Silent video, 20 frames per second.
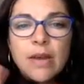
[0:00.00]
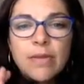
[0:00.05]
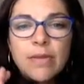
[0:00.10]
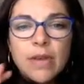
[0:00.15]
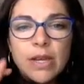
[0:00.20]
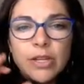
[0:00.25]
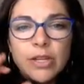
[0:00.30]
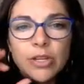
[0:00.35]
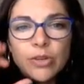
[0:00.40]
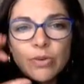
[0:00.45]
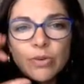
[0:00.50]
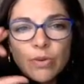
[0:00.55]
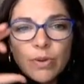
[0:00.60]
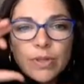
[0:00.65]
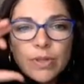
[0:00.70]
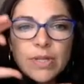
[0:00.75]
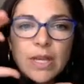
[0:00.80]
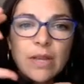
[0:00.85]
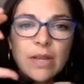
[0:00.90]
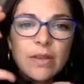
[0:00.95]
Then
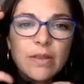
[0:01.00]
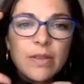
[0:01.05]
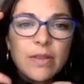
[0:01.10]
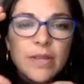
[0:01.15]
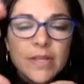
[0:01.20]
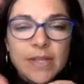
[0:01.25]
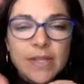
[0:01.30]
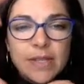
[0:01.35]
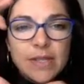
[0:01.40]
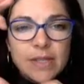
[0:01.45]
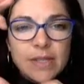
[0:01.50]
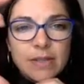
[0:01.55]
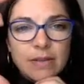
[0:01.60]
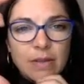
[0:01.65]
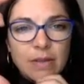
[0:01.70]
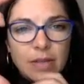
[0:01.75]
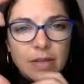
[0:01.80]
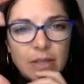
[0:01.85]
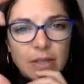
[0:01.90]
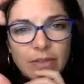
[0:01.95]
you say,
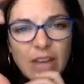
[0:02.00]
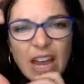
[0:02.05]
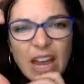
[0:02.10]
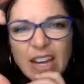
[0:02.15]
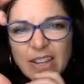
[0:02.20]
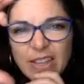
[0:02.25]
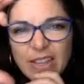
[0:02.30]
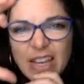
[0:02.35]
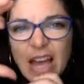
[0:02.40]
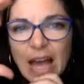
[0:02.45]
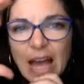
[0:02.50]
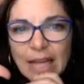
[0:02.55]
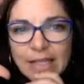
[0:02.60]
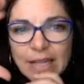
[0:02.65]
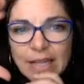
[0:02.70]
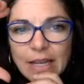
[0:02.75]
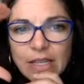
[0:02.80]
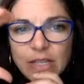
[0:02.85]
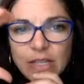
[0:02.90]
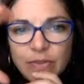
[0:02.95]
give kind of the
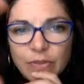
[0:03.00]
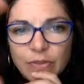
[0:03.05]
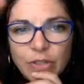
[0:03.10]
context